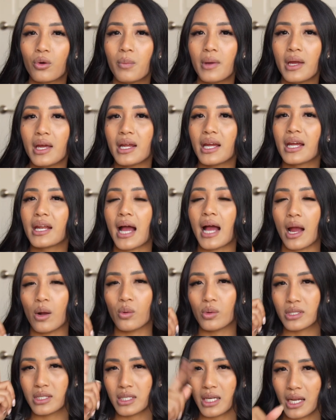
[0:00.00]
bit and I
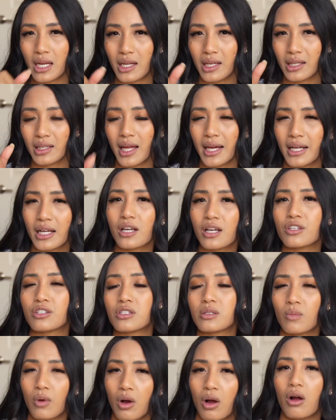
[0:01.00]
was getting like a
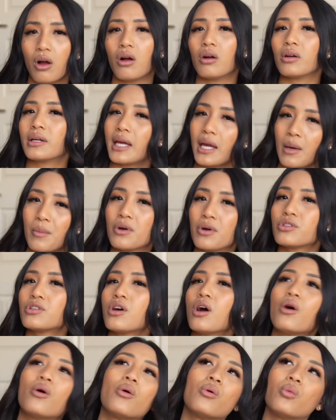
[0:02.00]
small camel
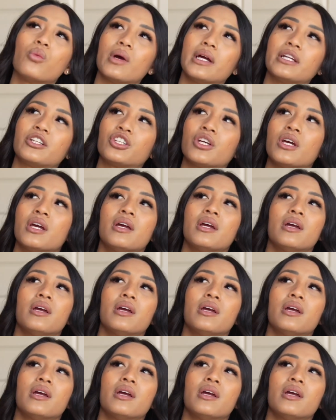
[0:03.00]
toe, which